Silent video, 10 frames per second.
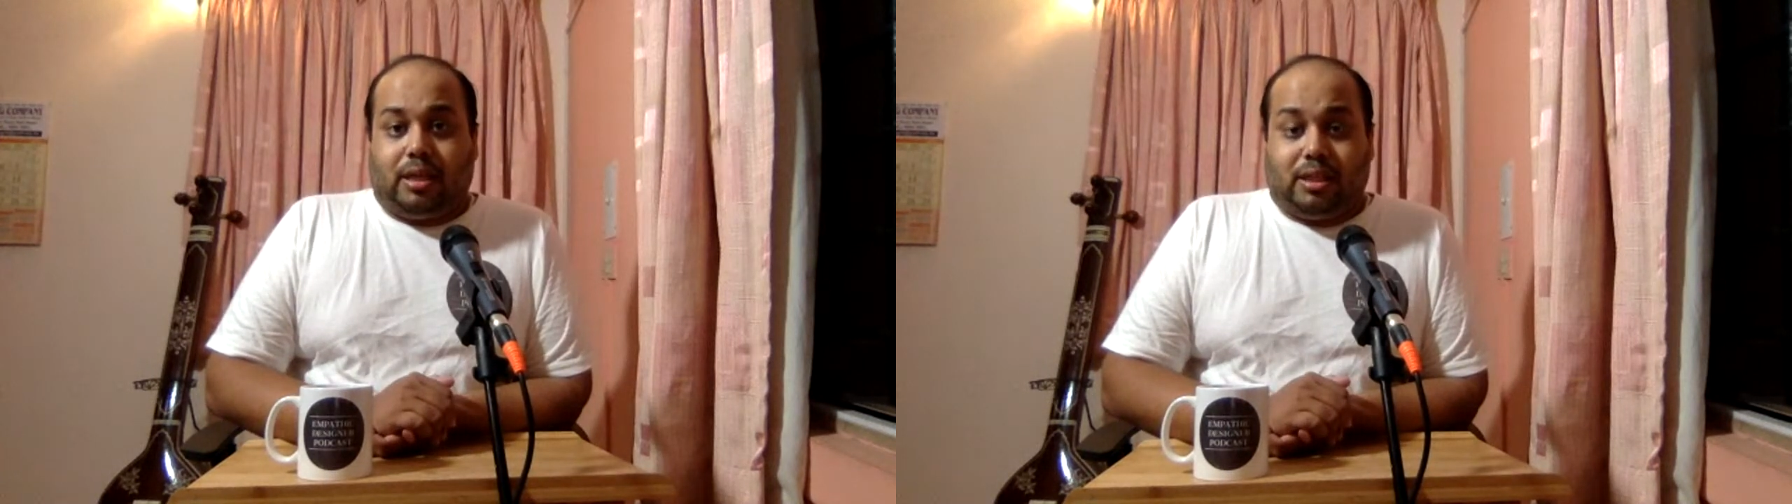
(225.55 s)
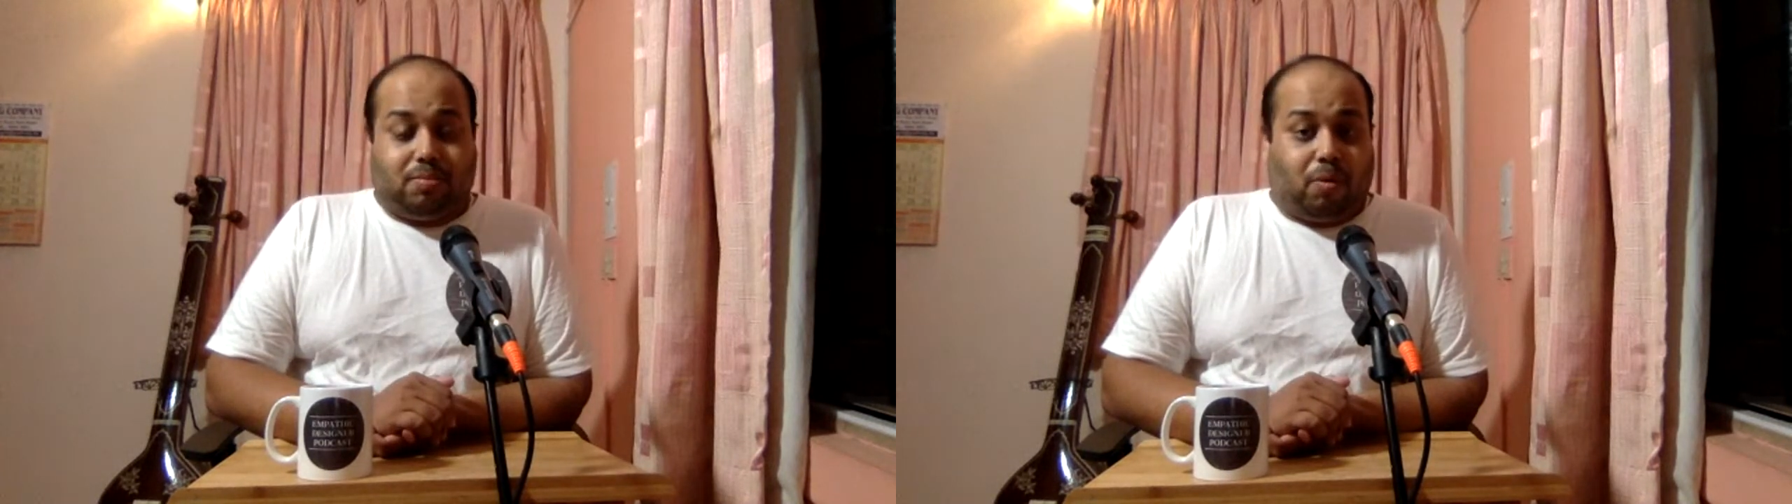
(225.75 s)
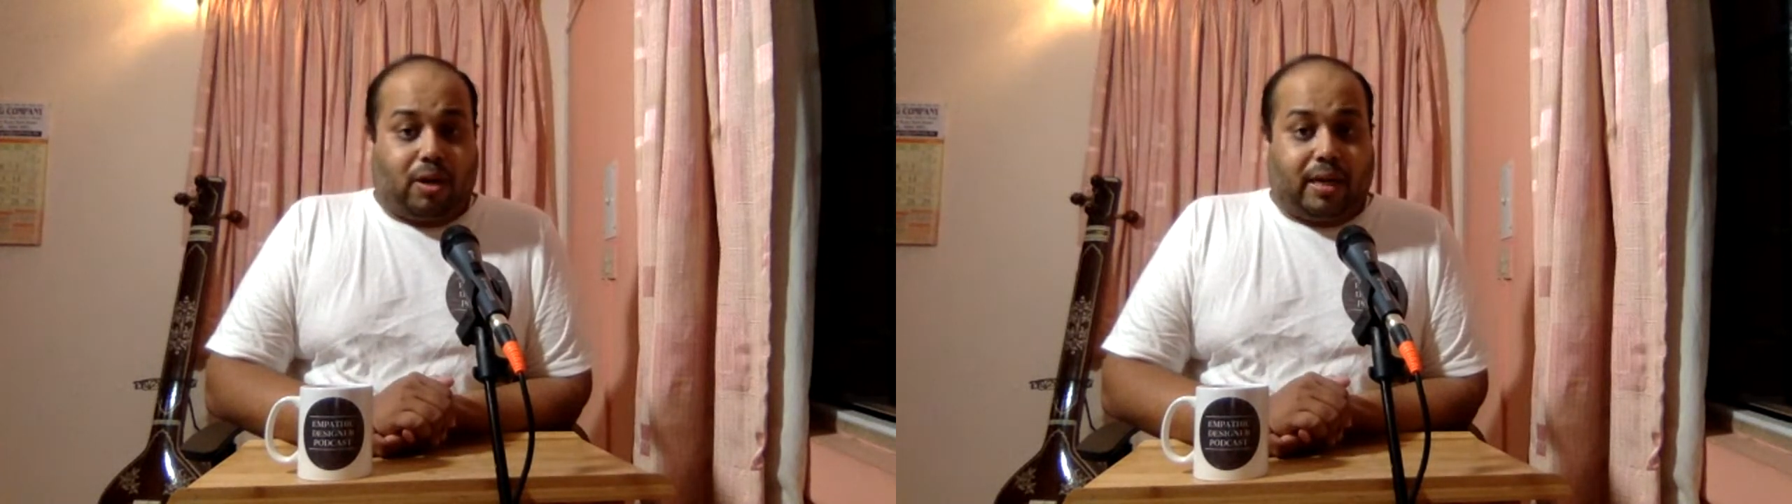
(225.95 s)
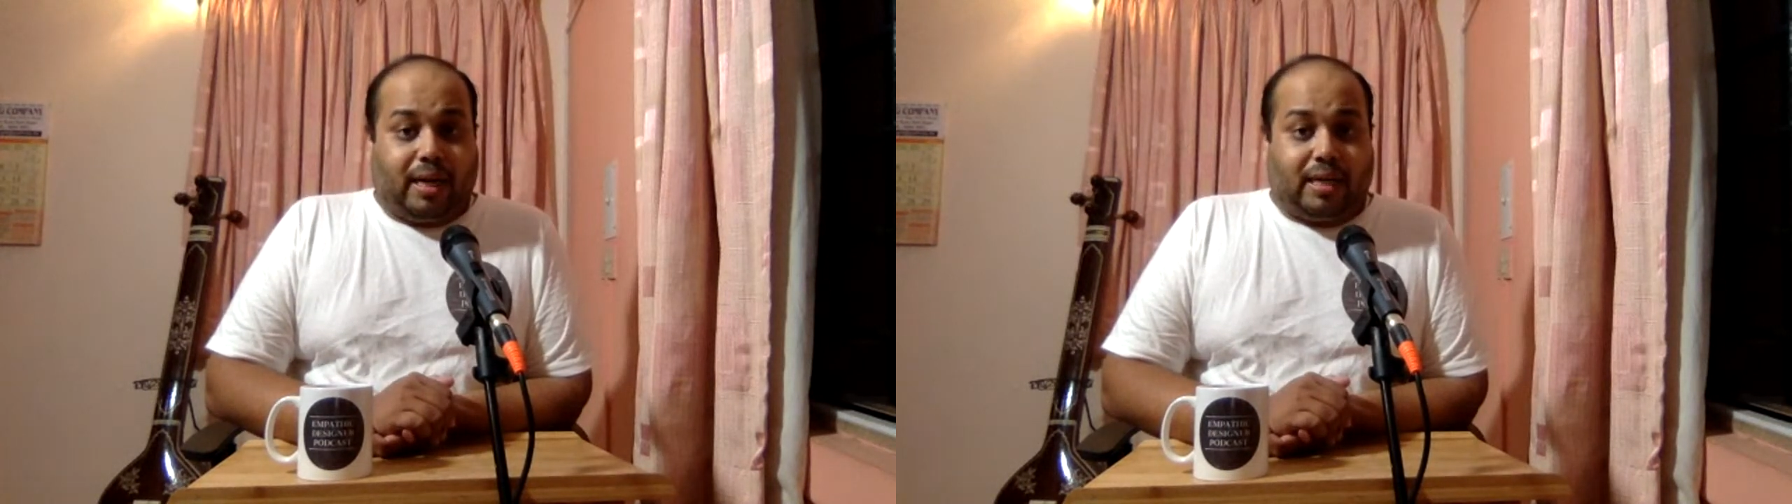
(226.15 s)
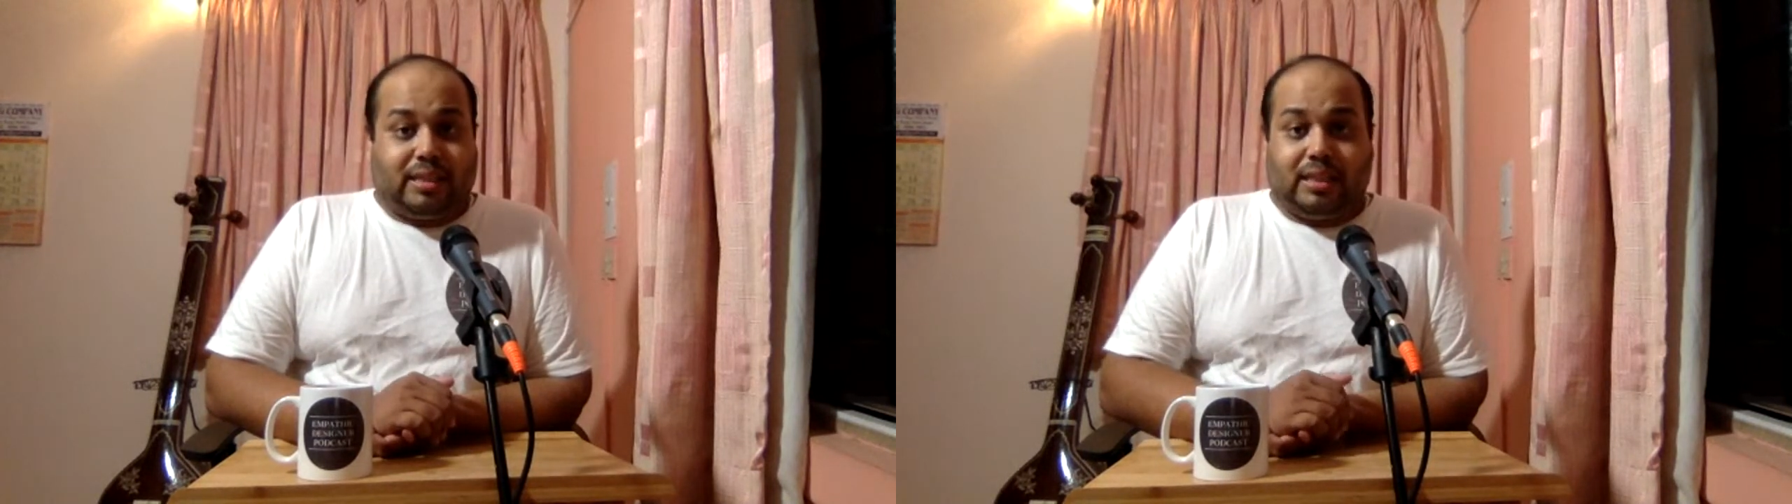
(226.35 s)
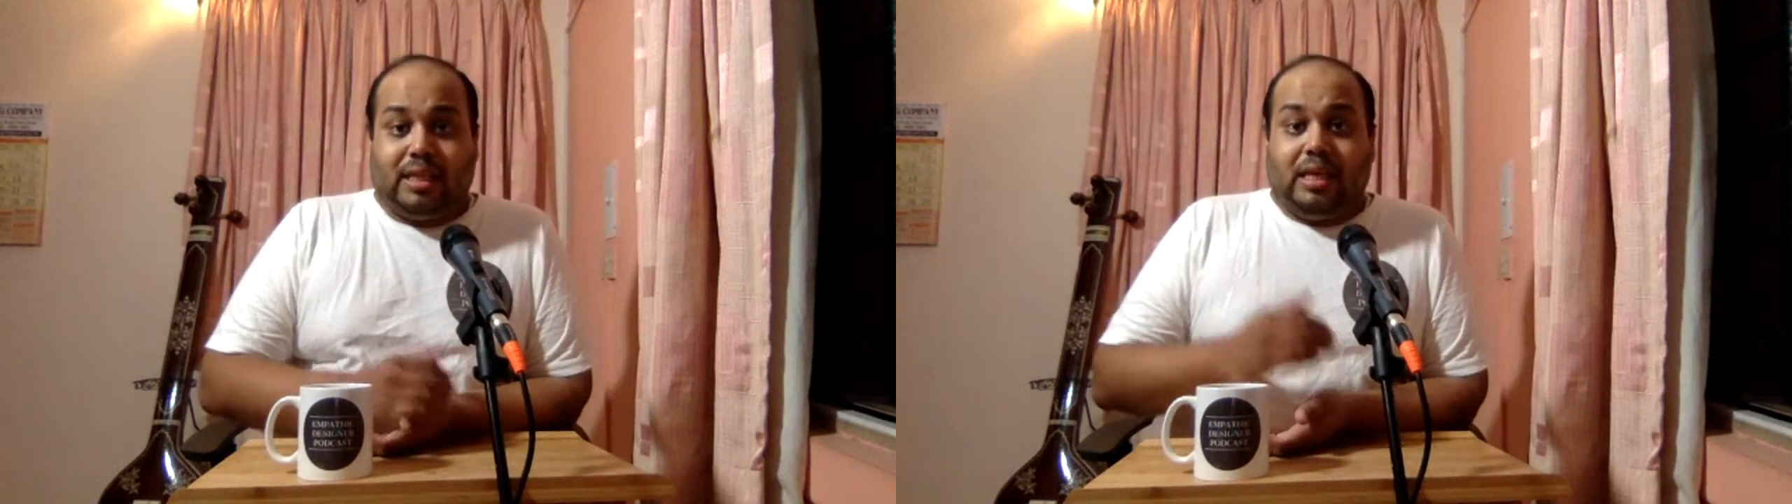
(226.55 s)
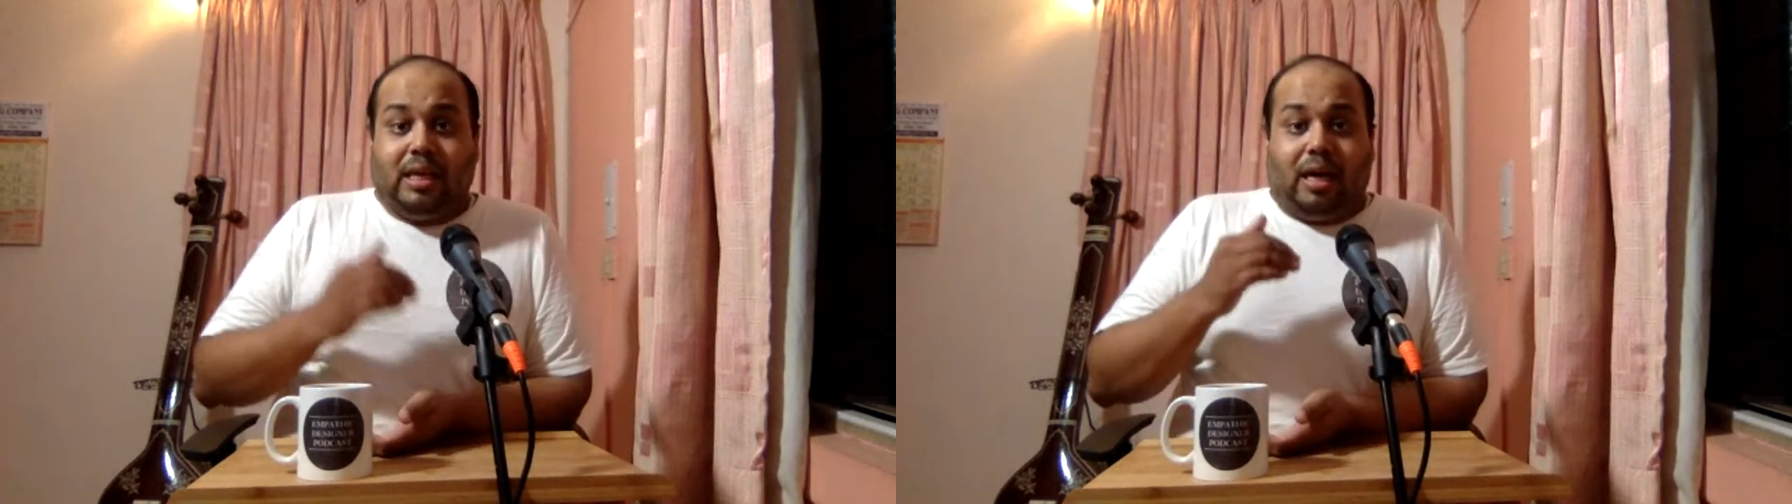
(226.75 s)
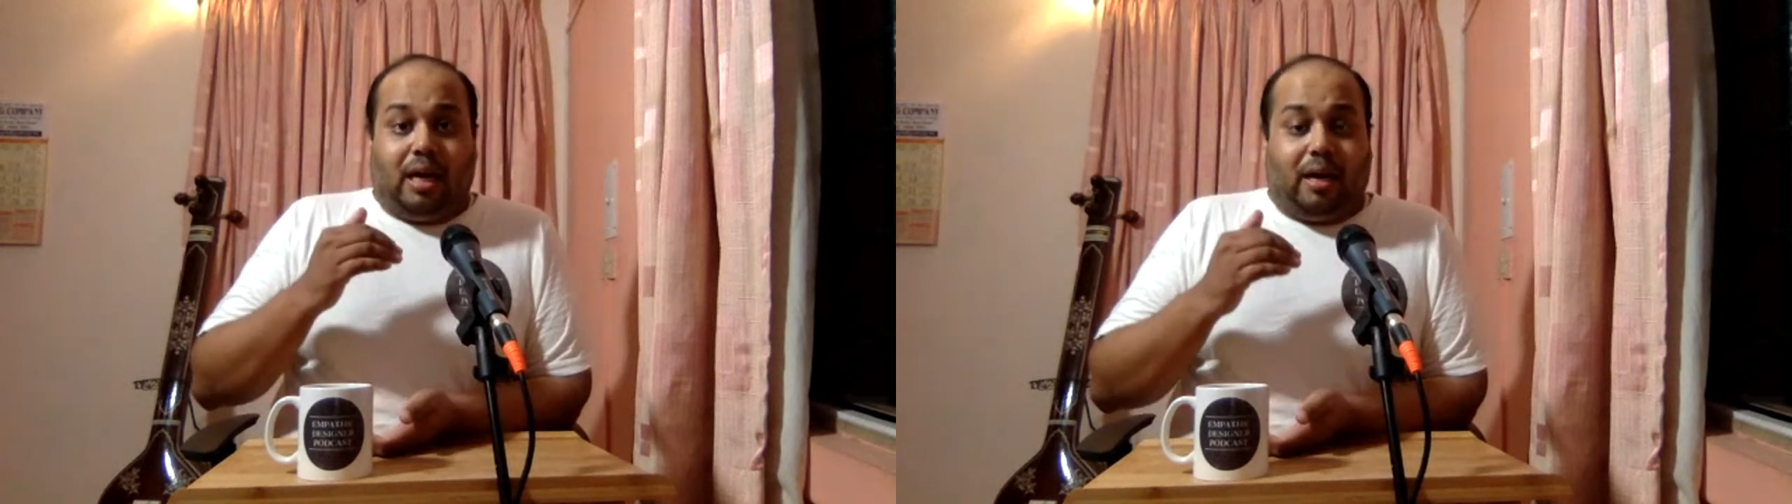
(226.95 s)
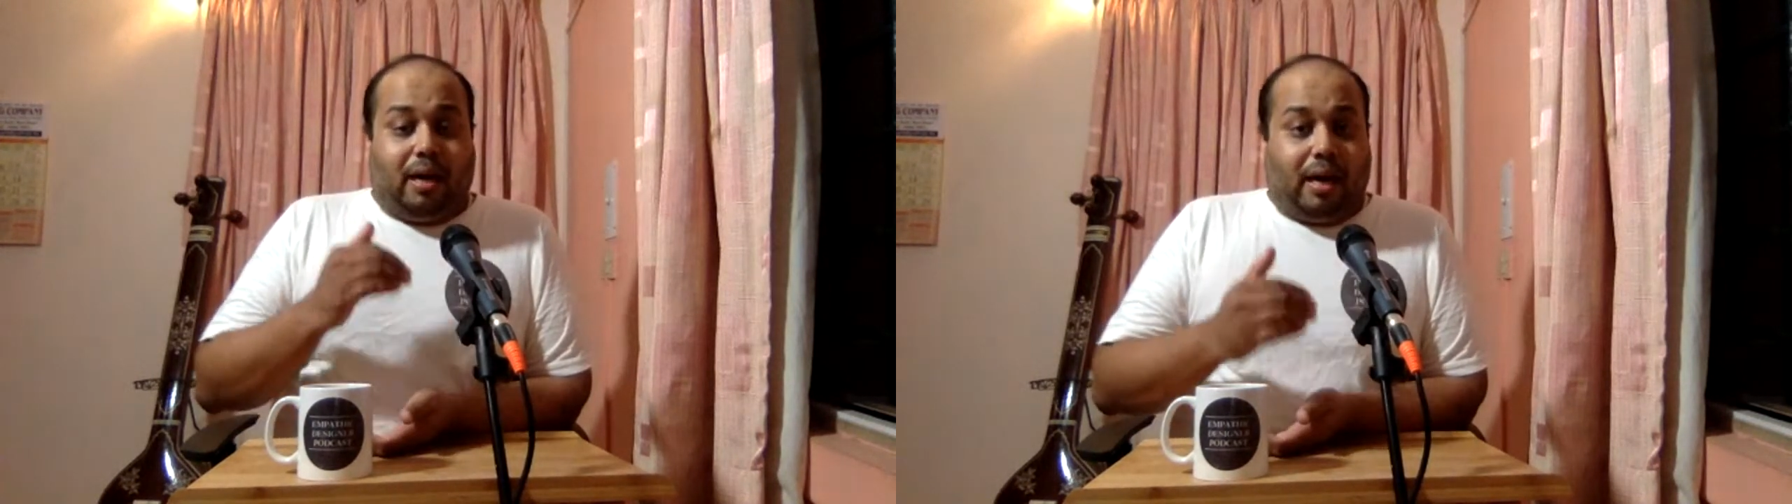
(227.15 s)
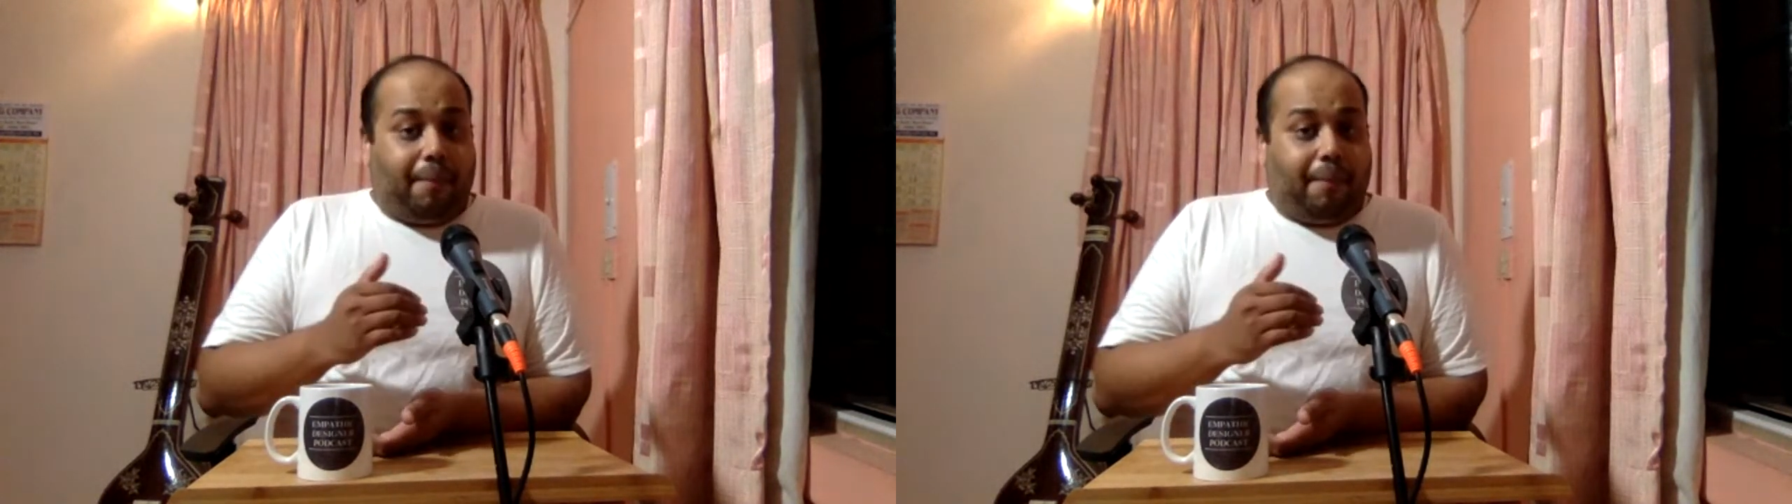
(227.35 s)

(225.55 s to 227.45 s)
this podcast a